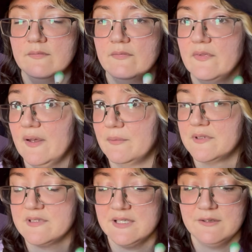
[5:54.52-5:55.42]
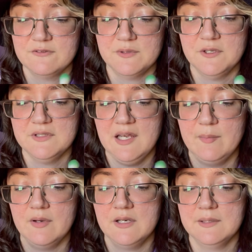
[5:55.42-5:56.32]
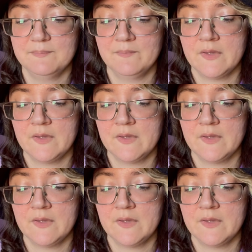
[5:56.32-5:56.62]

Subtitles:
that one sounds when you tap on it.